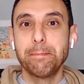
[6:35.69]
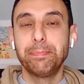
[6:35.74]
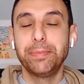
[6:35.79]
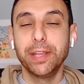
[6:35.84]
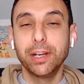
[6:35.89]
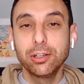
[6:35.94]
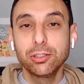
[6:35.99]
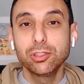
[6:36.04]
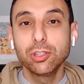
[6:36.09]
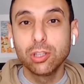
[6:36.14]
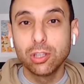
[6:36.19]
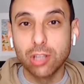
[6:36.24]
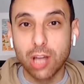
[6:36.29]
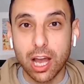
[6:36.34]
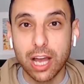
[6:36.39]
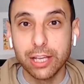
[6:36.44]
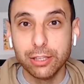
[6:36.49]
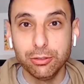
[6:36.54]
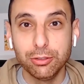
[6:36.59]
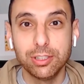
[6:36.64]
there's a
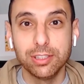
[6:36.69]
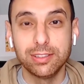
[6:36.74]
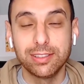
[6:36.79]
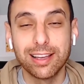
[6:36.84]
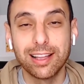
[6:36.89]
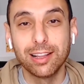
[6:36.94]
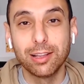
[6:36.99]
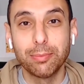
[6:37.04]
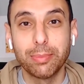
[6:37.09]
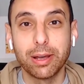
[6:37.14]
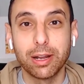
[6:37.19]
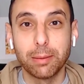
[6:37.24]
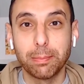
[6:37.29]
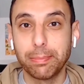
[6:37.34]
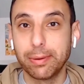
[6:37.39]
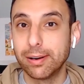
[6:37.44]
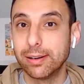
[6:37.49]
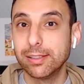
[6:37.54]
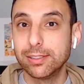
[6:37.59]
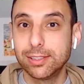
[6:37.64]
lot you could tell about
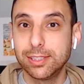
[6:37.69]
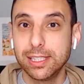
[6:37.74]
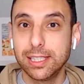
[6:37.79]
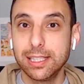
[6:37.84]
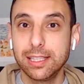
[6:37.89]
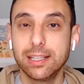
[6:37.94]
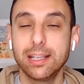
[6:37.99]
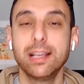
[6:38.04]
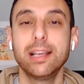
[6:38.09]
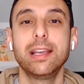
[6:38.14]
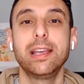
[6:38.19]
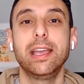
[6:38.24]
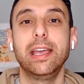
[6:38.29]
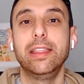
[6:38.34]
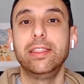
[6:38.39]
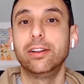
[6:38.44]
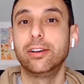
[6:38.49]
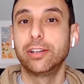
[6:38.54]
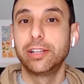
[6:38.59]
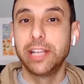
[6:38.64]
a person
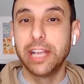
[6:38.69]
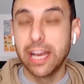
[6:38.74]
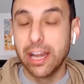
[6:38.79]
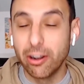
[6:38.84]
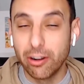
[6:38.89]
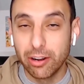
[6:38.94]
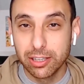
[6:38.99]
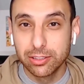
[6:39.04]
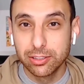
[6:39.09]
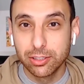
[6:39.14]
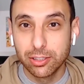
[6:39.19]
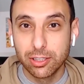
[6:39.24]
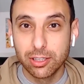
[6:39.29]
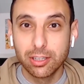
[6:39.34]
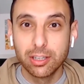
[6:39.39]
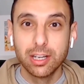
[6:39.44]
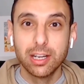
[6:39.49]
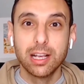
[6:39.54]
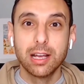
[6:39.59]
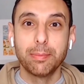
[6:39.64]
and their
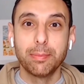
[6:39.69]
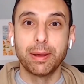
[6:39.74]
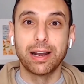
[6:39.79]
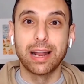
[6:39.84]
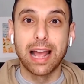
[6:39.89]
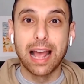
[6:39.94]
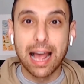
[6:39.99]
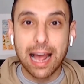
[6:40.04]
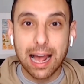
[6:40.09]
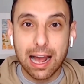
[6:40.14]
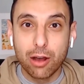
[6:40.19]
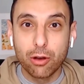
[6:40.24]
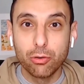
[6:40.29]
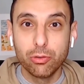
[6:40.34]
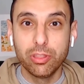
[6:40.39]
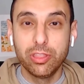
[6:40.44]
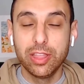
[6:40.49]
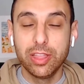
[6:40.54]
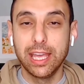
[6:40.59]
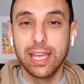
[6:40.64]
character, about
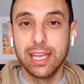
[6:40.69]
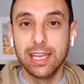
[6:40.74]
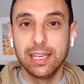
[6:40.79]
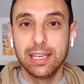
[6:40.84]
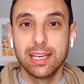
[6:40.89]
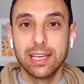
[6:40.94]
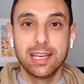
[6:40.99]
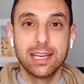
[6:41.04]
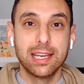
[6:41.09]
how they